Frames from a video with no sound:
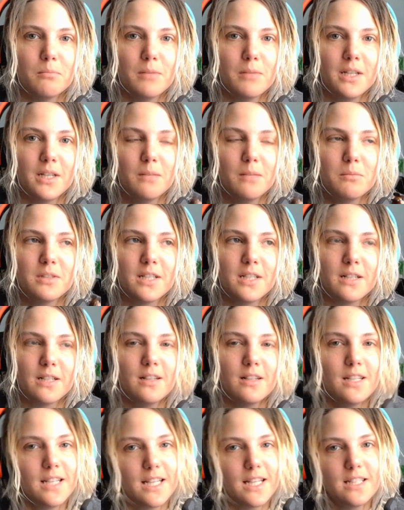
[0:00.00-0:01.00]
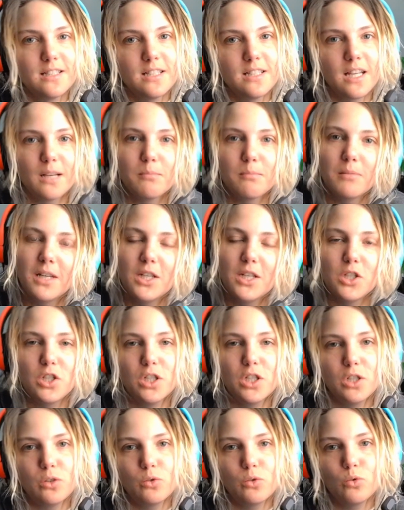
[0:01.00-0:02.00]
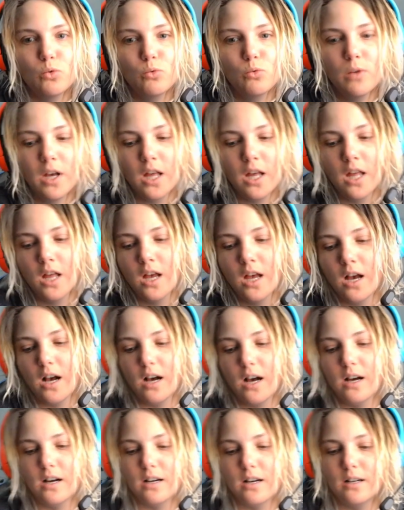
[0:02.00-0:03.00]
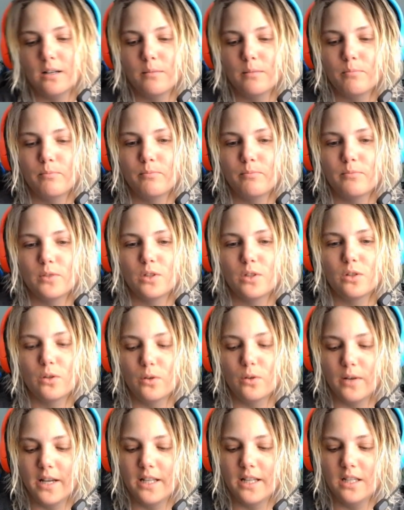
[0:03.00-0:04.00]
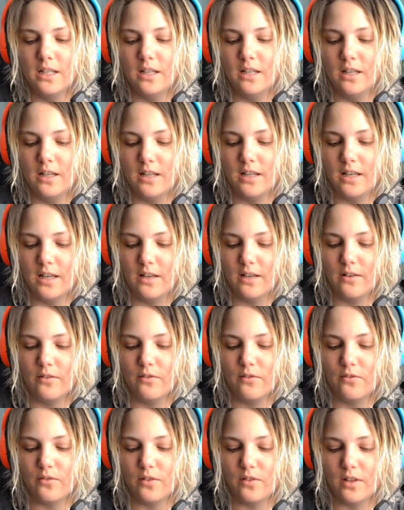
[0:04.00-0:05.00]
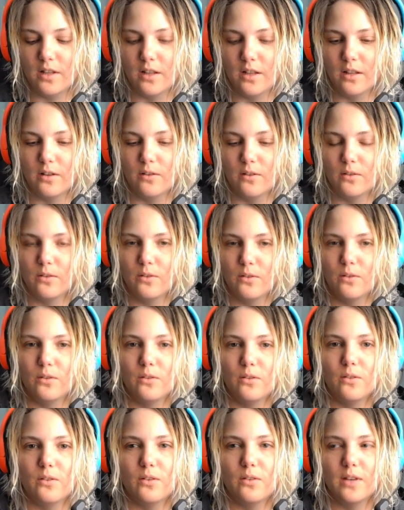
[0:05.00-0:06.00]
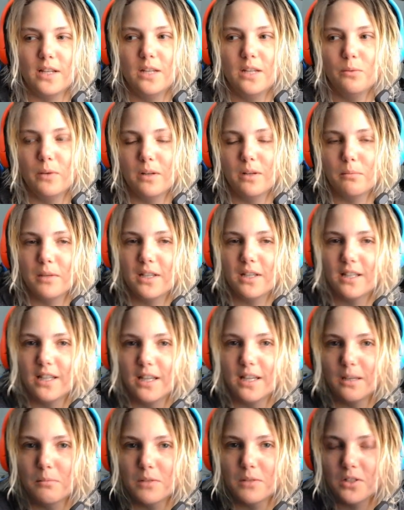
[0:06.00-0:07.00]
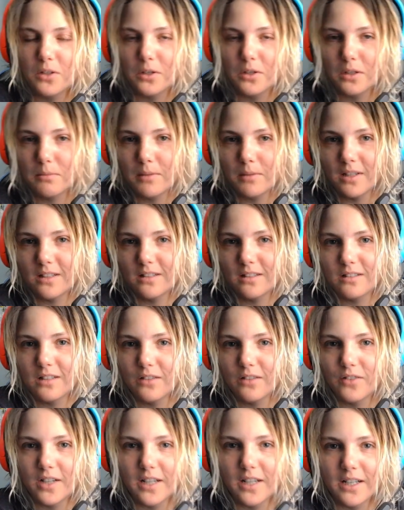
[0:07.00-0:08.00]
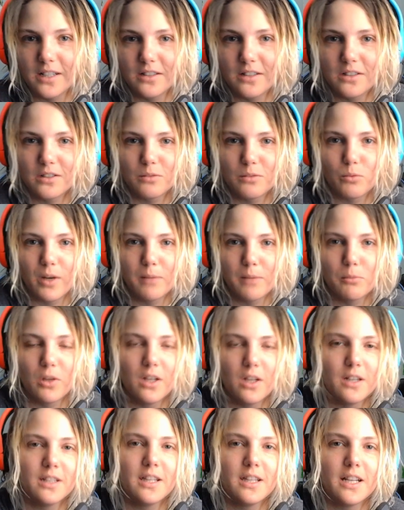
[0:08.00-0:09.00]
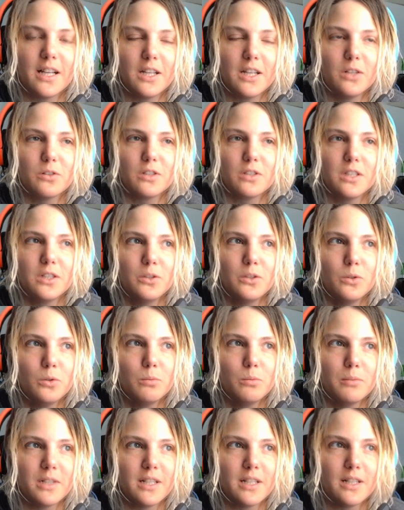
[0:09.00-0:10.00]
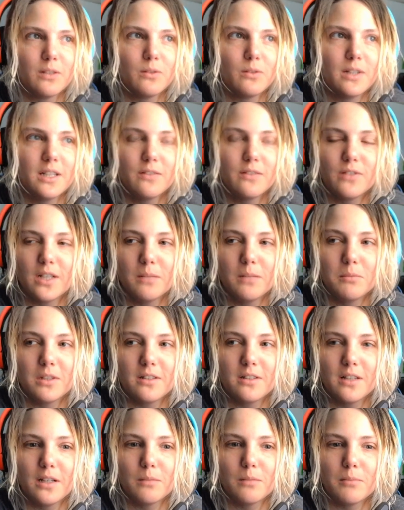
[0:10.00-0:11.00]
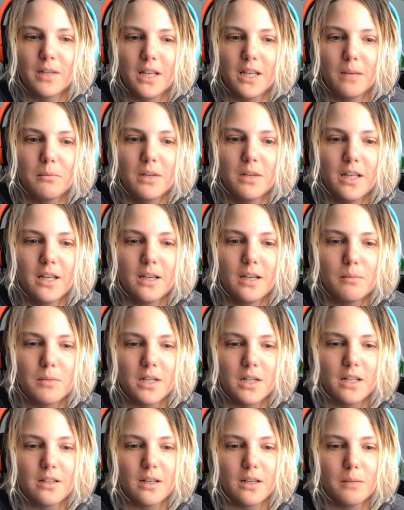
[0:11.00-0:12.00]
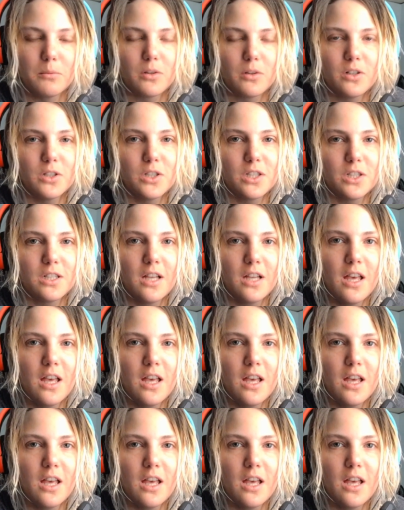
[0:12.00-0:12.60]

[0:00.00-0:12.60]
My name's Sarah. Nice to meet you. So I did have a little, I did want to play a game and talk about this stuff and kind of just ramble on like I usually do, but I don't have time to set up my game today. I'm on a time crunch.